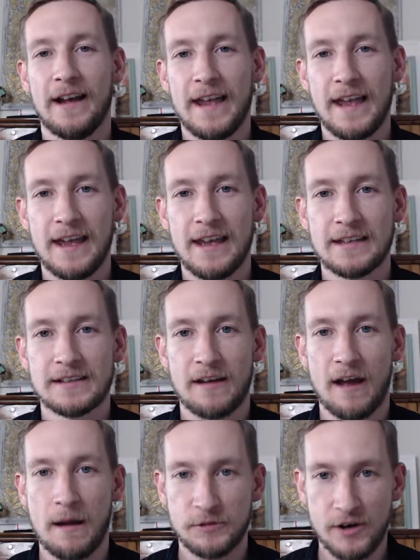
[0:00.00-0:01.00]
And
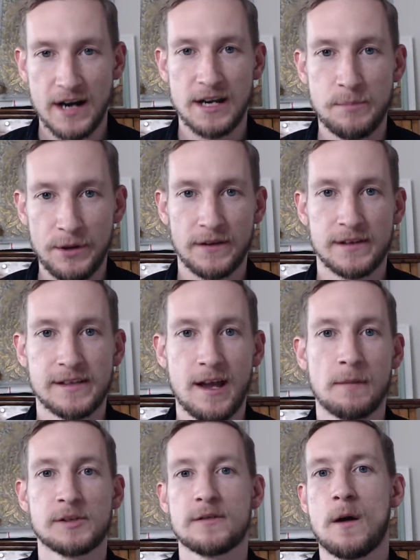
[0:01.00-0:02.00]
I'm trying to build this
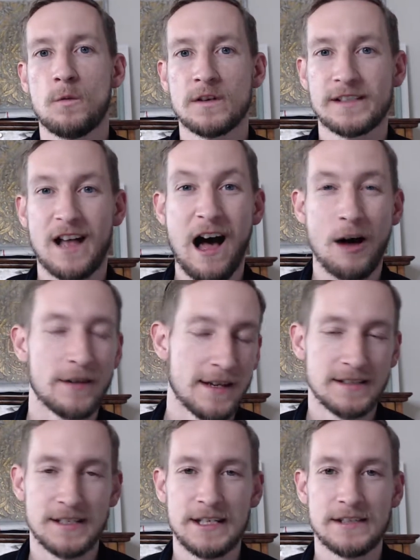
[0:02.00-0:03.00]
up so that once the holiday
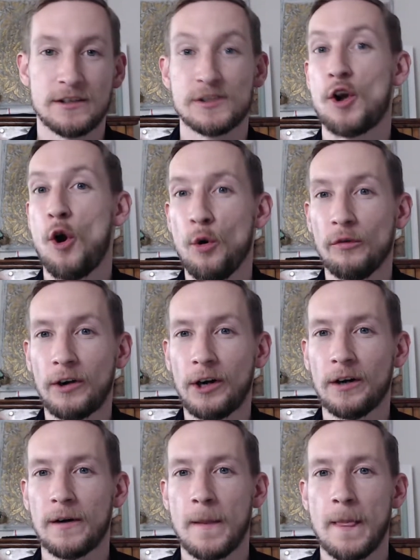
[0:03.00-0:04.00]
season's
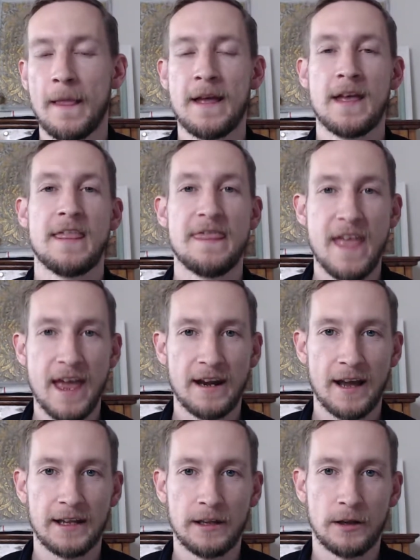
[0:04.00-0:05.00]
over, then
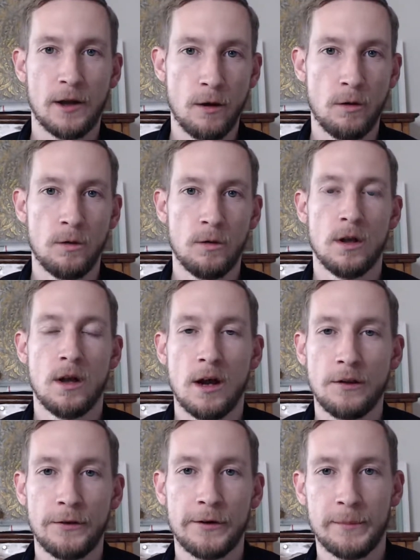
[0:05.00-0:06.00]
I can go
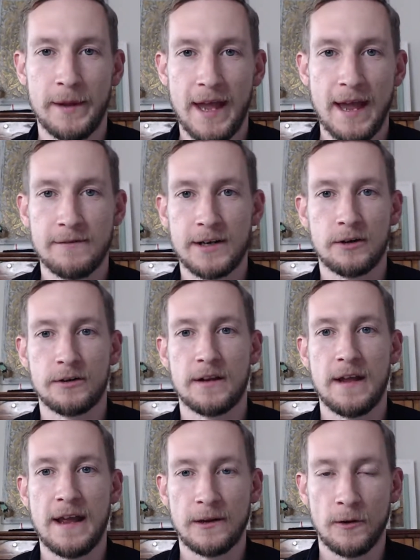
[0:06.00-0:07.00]
a little bit
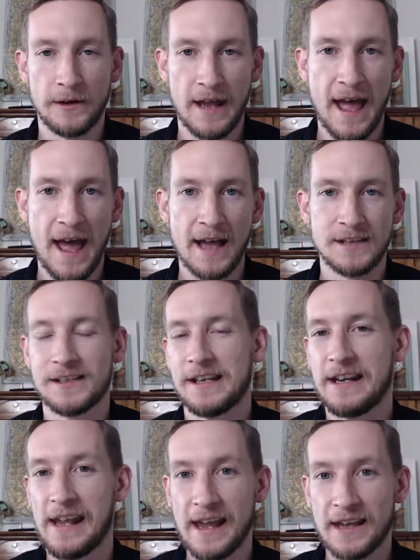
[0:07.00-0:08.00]
heavier on the ads
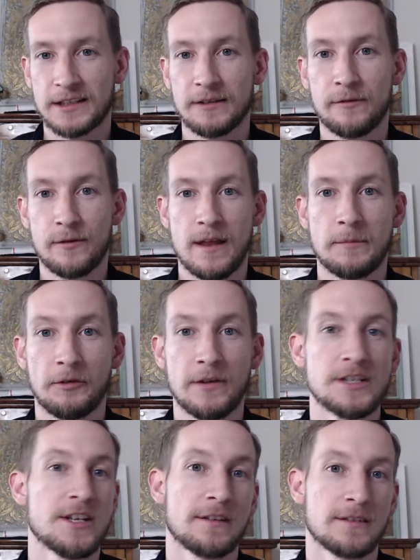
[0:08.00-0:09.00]
and asking for them to
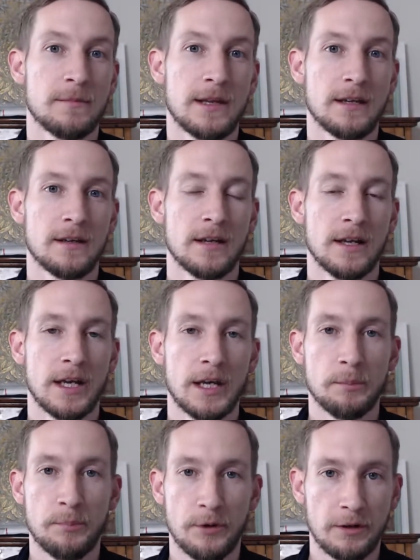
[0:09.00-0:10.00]
reach out to me
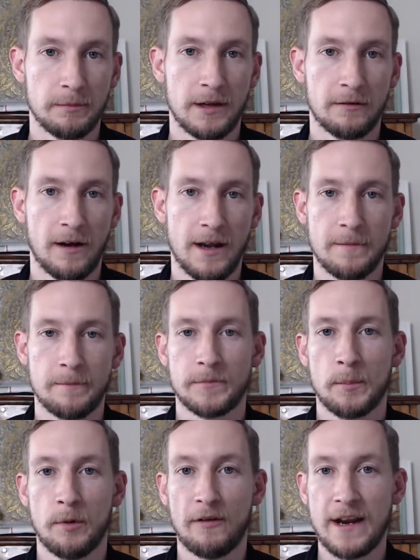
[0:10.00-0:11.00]
and book me, right?
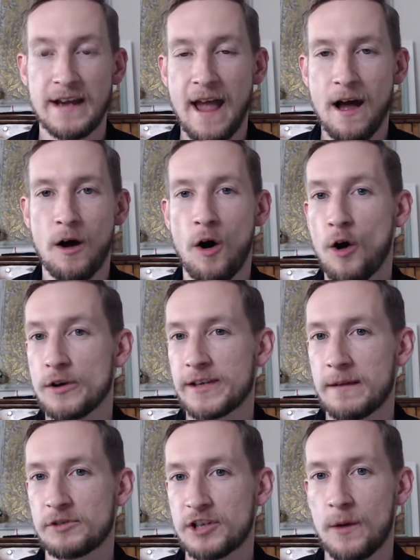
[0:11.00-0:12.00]
But right now, all
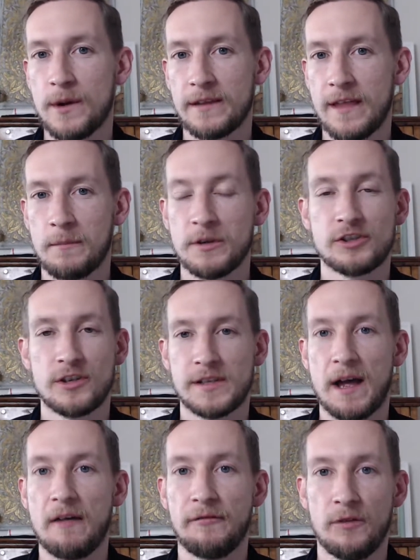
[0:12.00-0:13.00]
I'm showing them is just
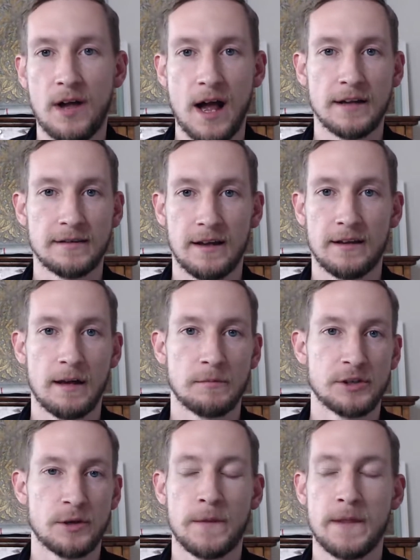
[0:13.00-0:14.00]
helpful content. I'm
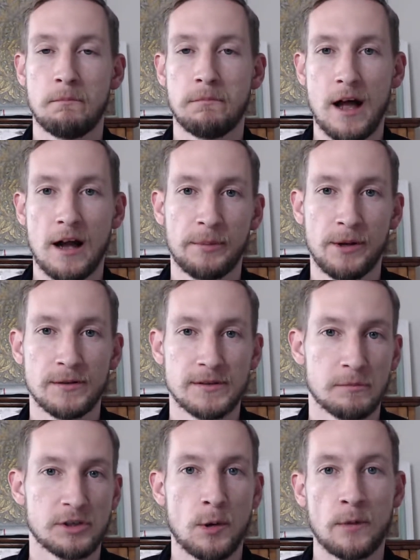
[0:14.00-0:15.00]
showing them blog posts,
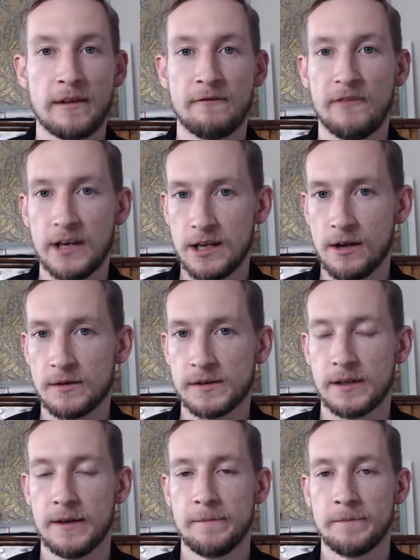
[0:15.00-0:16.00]
I'm showing them
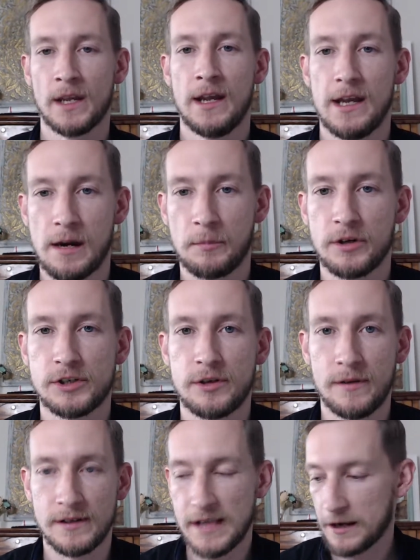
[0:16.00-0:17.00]
videos, and I'm going to show
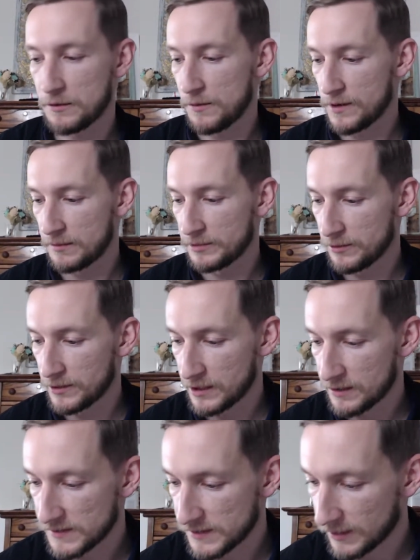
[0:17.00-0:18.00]
you exactly what I'm doing here
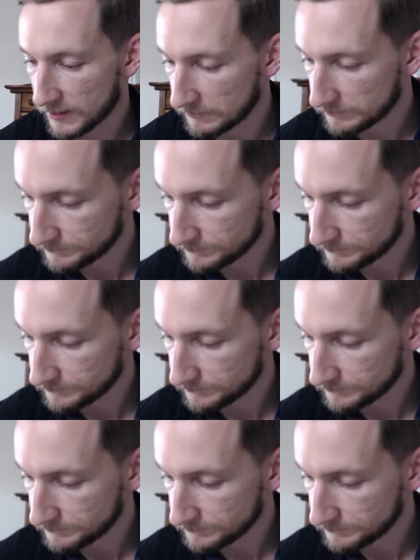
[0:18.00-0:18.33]
in a second.